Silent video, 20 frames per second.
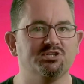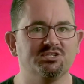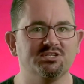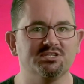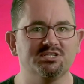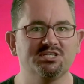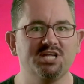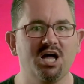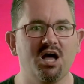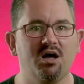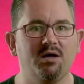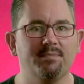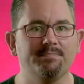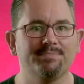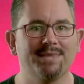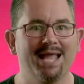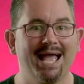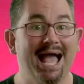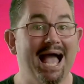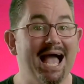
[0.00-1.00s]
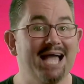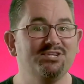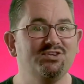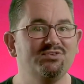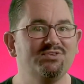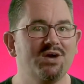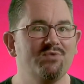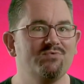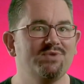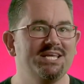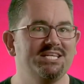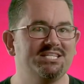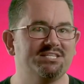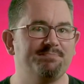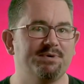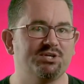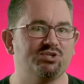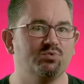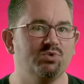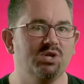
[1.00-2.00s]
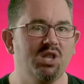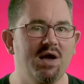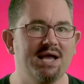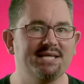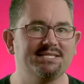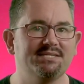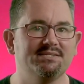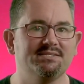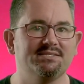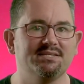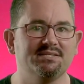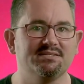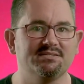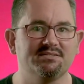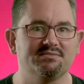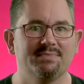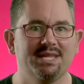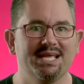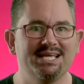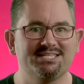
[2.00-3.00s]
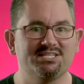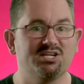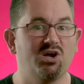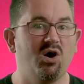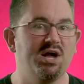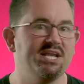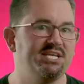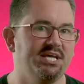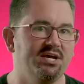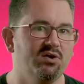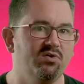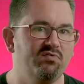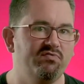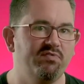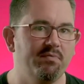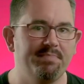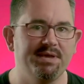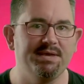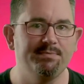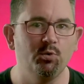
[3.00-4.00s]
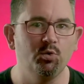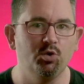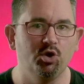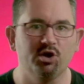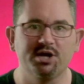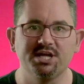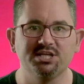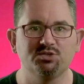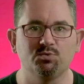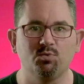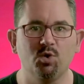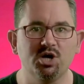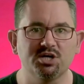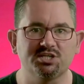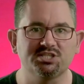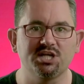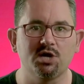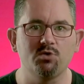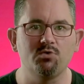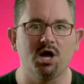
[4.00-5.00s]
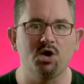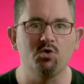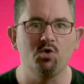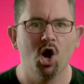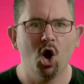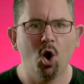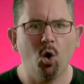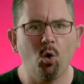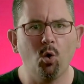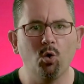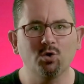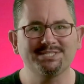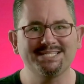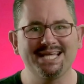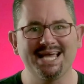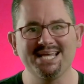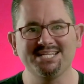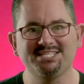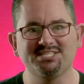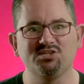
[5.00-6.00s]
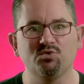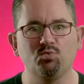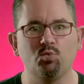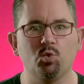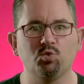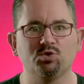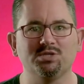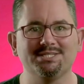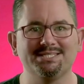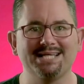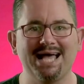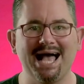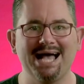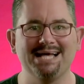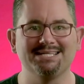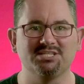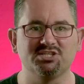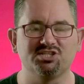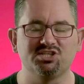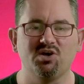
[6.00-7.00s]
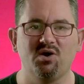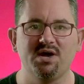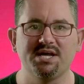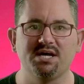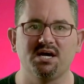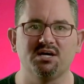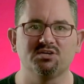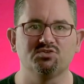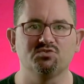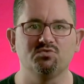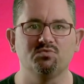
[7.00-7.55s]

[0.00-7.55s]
to start and you don't need special licenses. It's ideal for people looking to work solo or test the waters as a side hustle.